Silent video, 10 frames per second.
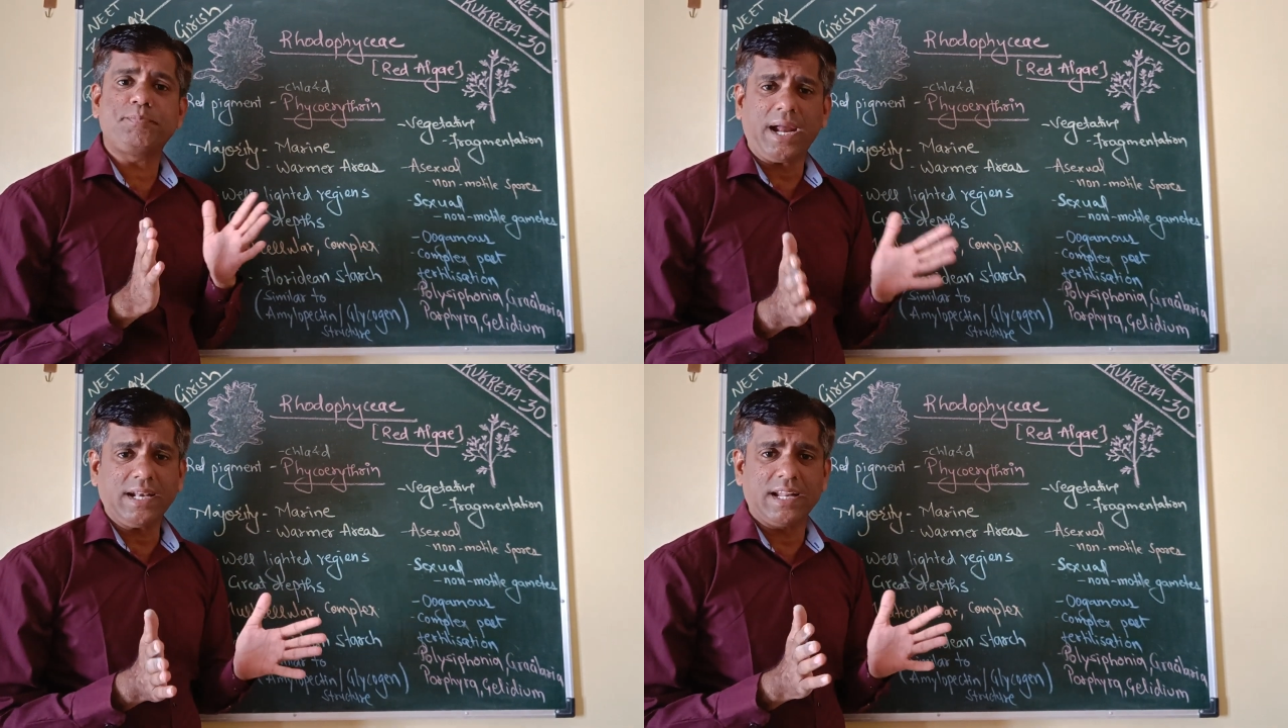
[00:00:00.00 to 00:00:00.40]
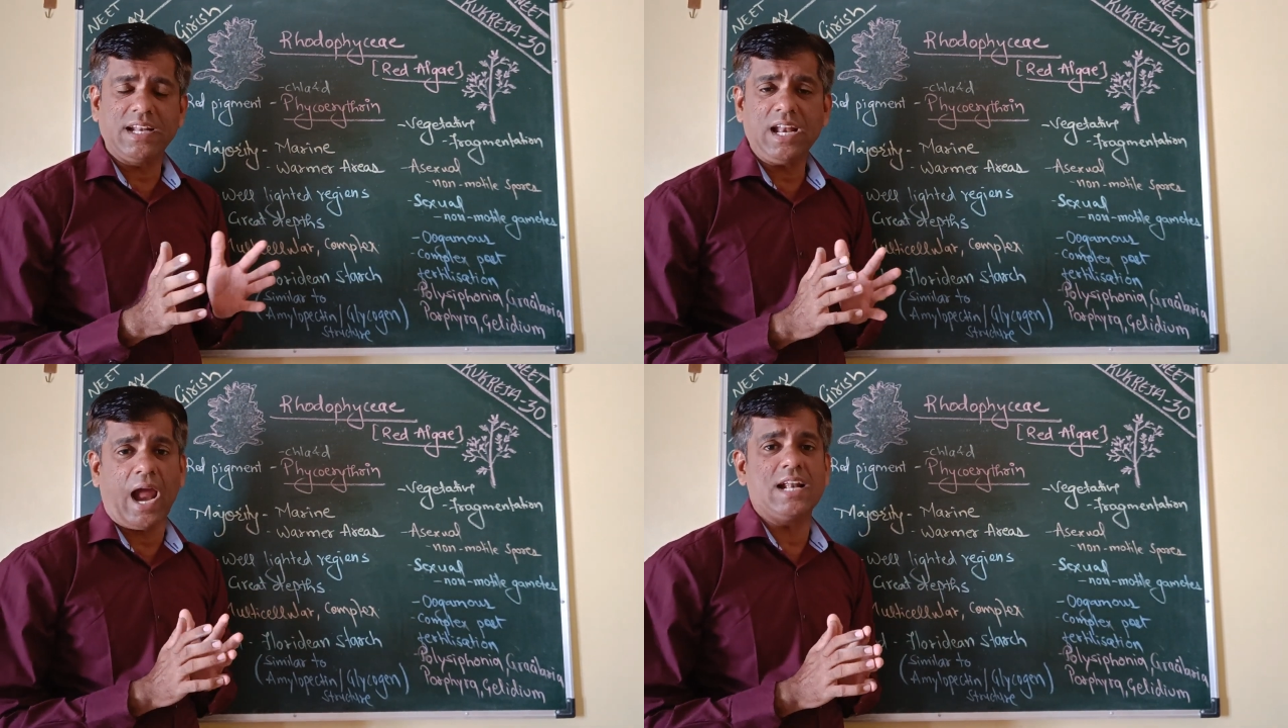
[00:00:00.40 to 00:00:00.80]

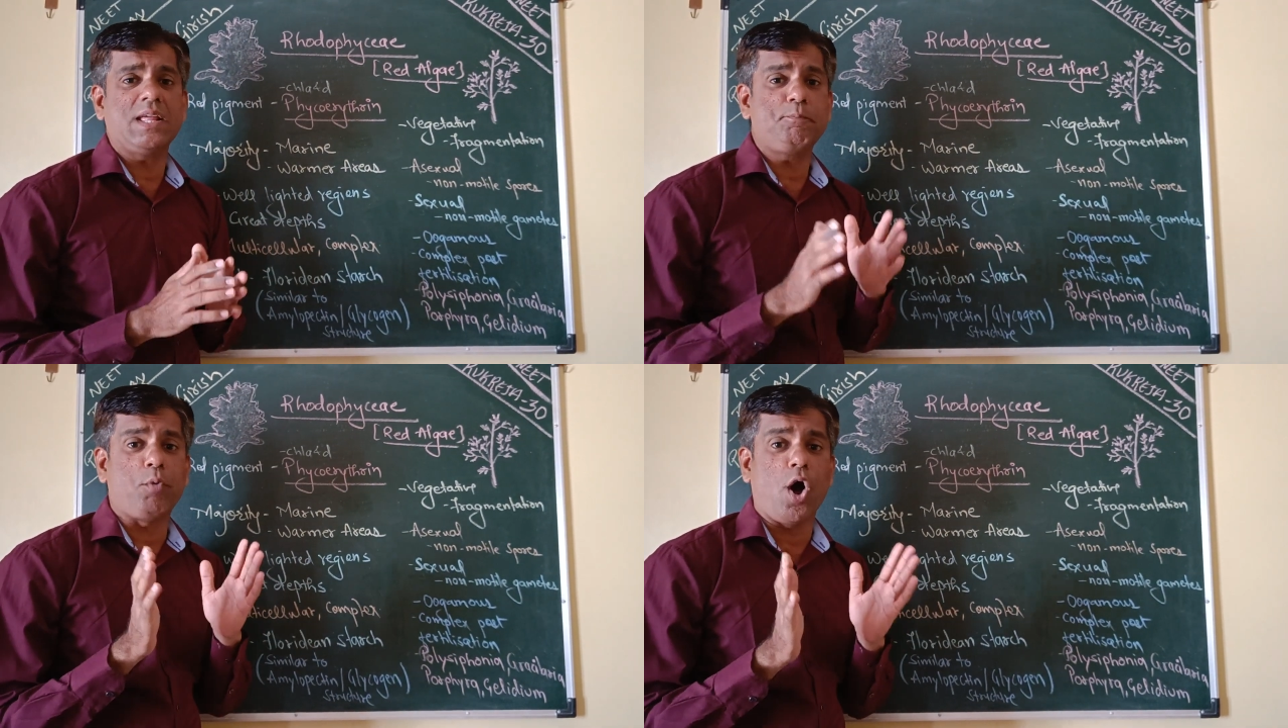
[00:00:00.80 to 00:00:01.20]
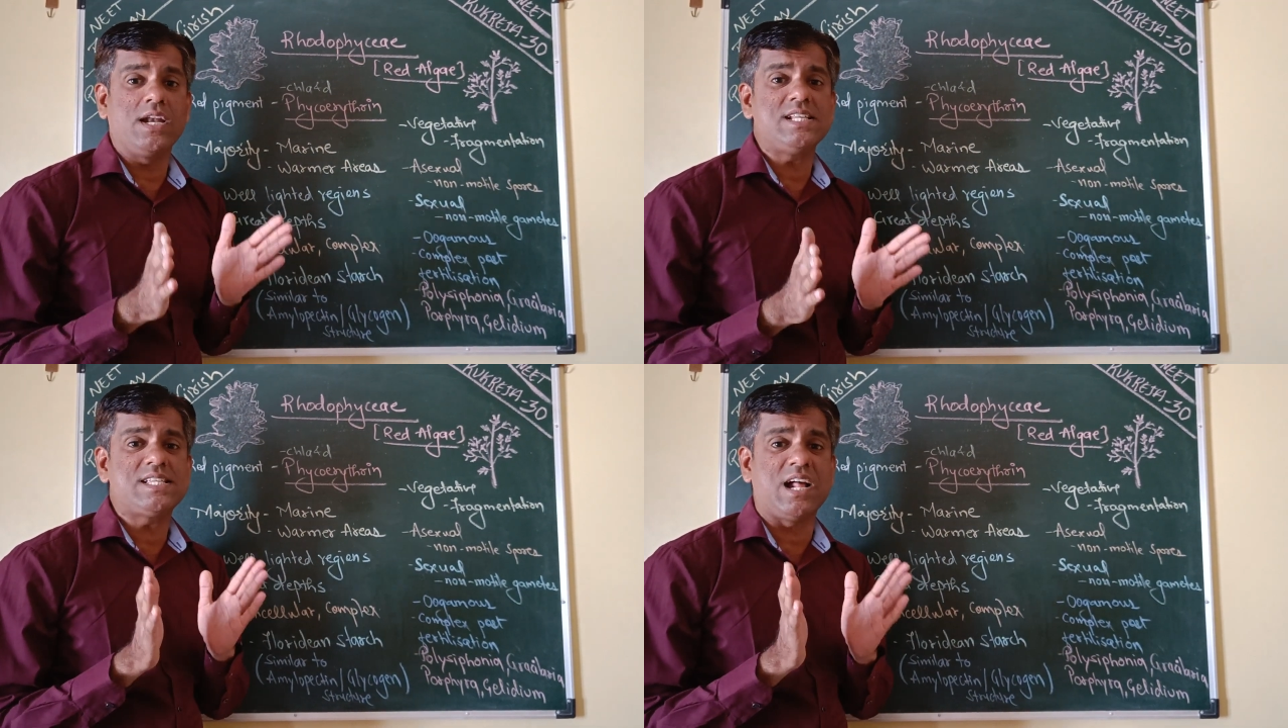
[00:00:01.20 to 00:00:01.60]
pectin and the
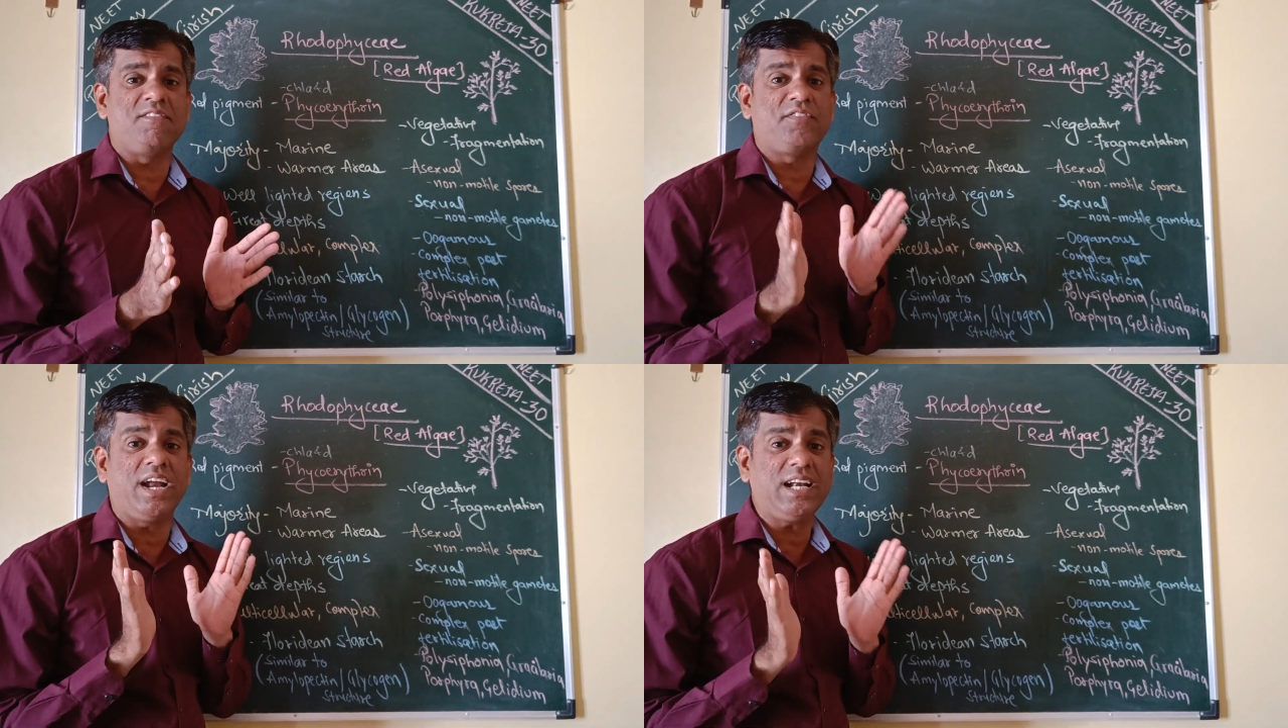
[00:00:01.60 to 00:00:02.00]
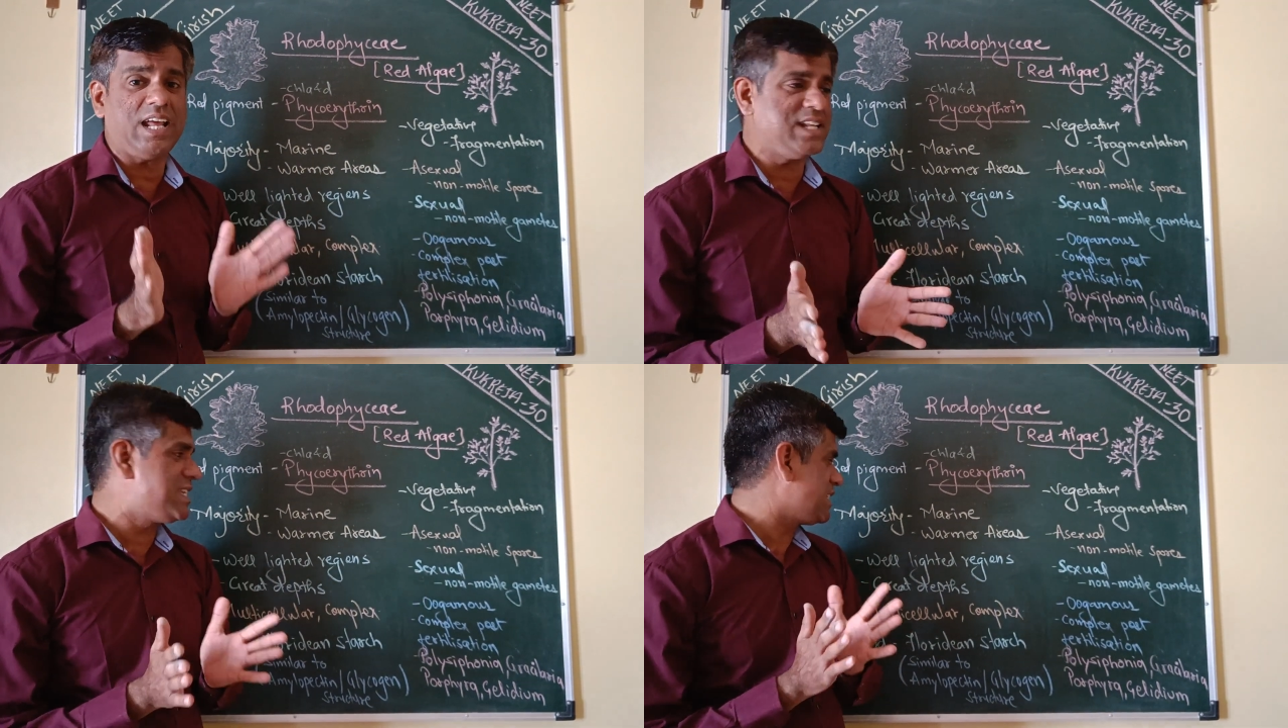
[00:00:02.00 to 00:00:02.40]

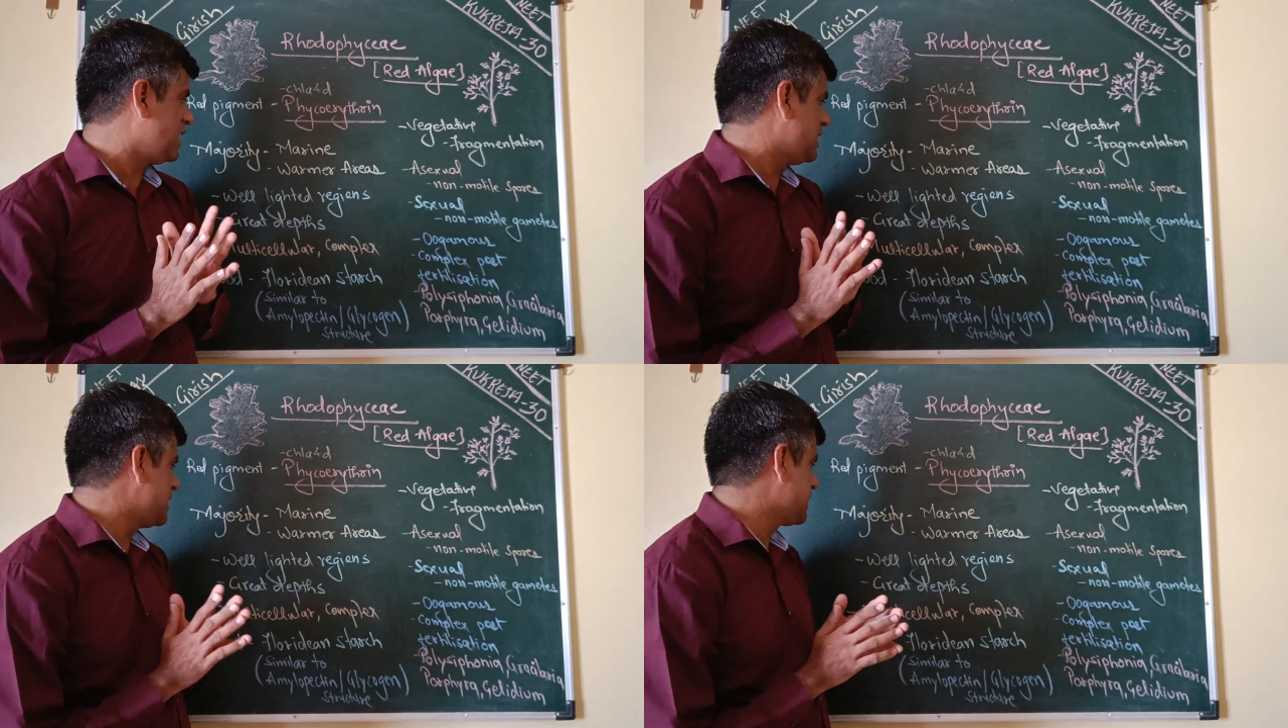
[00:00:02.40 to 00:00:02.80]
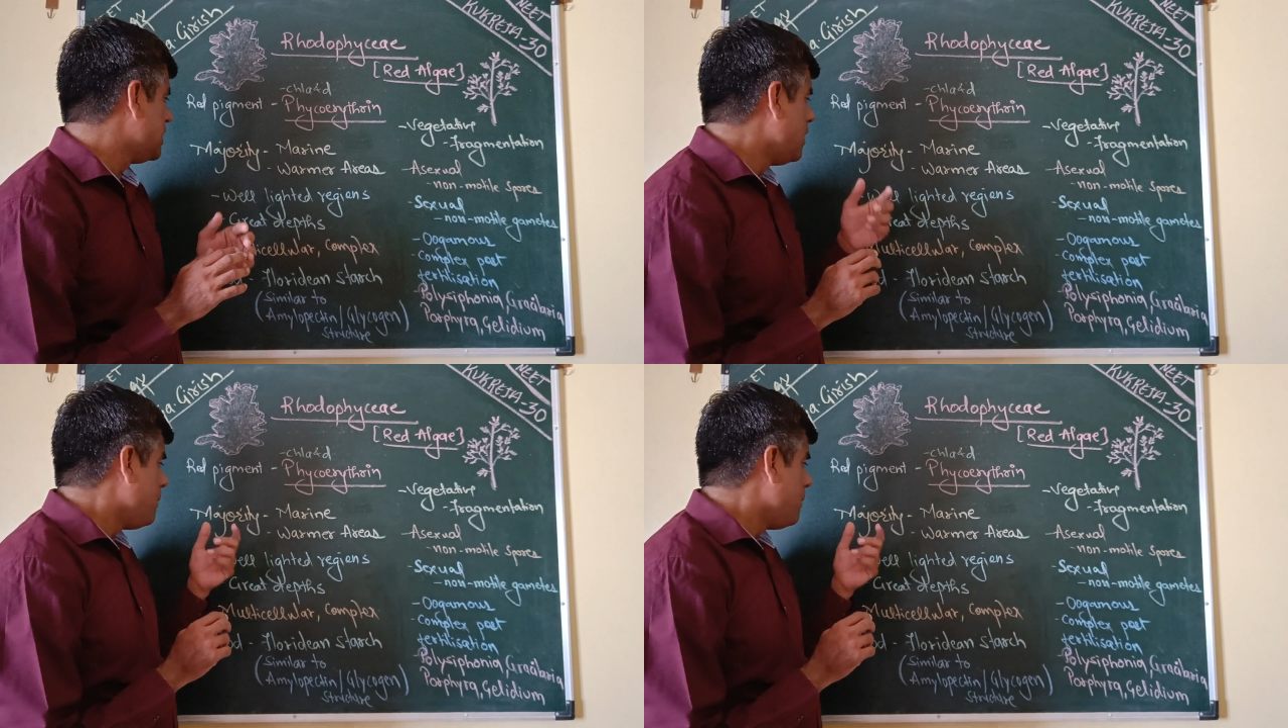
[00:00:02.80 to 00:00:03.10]
polysulfate esters.